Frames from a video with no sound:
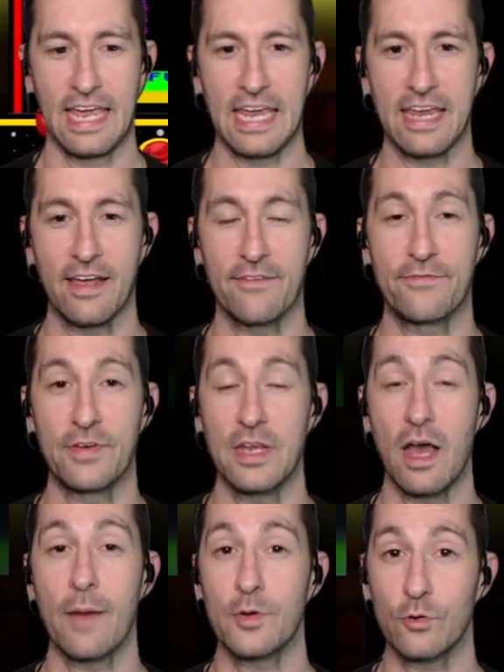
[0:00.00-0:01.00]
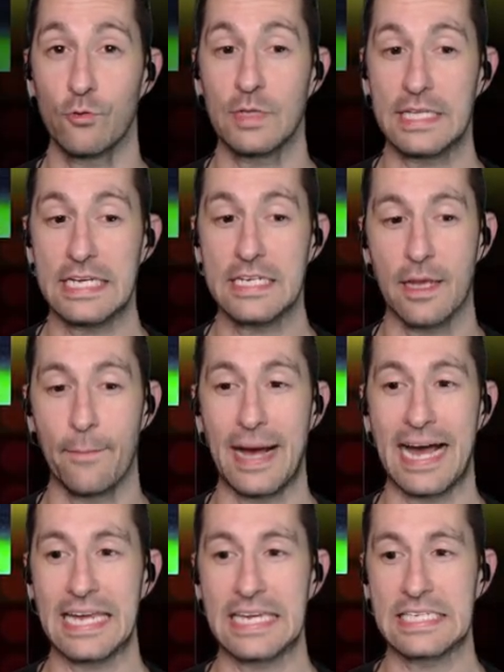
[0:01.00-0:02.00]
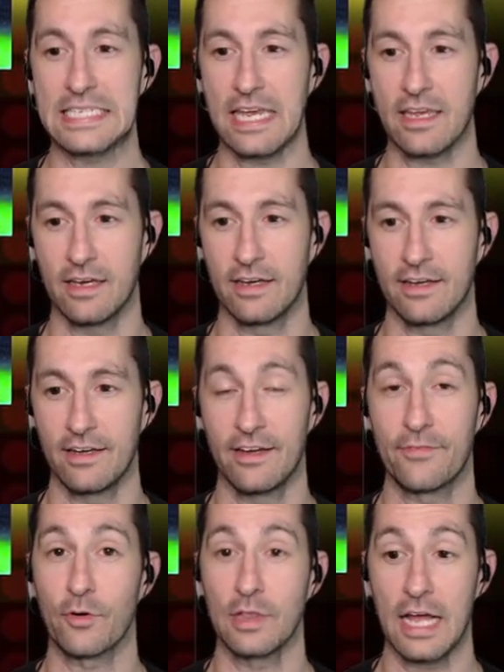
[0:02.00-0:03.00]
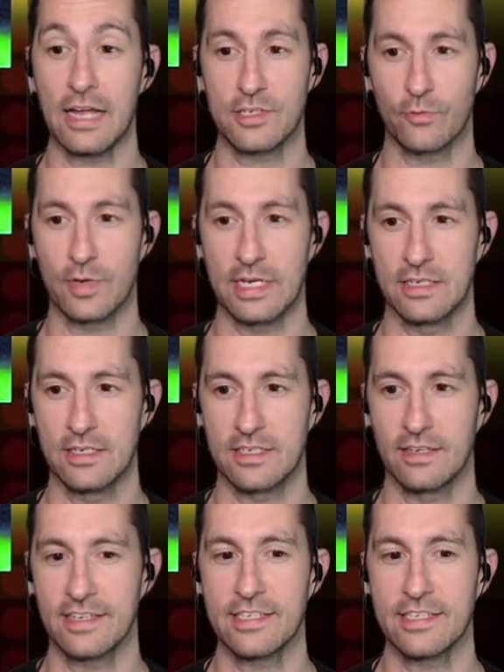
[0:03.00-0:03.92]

A phenomenal release by Sega for lots of reasons.